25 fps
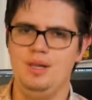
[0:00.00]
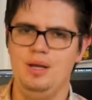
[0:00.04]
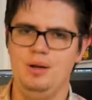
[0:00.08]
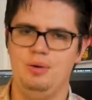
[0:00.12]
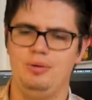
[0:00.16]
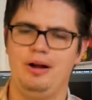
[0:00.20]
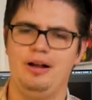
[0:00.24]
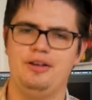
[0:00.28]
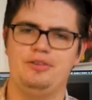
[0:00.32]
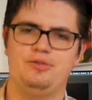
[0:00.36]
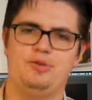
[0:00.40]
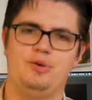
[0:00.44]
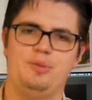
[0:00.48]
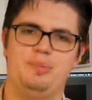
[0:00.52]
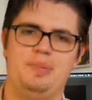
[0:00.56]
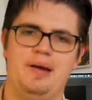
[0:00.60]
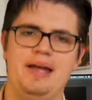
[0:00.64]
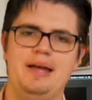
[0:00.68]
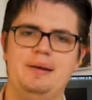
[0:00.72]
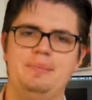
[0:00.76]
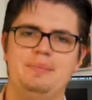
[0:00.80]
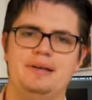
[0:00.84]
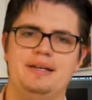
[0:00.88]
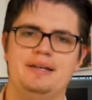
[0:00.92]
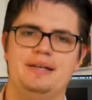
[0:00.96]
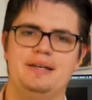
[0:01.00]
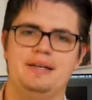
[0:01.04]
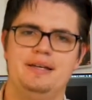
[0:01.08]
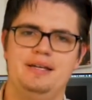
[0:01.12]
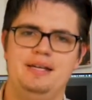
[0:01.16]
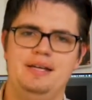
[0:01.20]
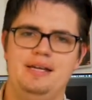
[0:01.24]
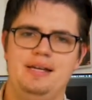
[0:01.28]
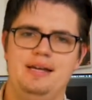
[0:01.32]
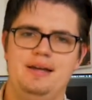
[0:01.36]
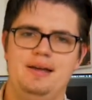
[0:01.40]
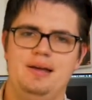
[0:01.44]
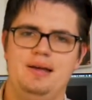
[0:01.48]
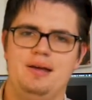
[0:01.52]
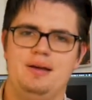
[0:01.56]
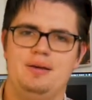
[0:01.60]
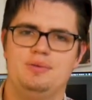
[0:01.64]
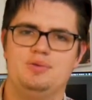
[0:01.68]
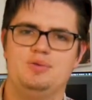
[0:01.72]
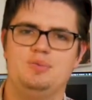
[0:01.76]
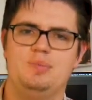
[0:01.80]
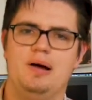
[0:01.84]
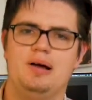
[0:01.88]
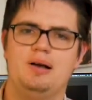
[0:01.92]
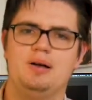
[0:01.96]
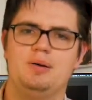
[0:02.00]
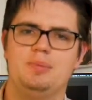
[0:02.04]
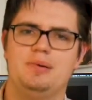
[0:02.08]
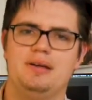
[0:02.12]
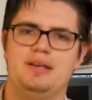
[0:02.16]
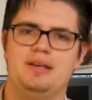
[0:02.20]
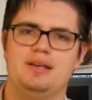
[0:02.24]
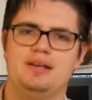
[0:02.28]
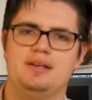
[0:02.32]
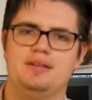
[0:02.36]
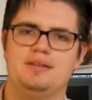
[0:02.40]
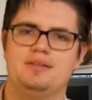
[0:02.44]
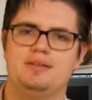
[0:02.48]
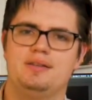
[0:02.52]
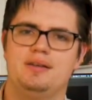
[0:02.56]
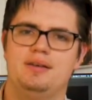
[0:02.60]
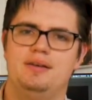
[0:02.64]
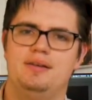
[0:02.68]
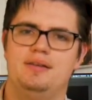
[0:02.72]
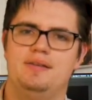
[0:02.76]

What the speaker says: Whereas for Bambi, it was better because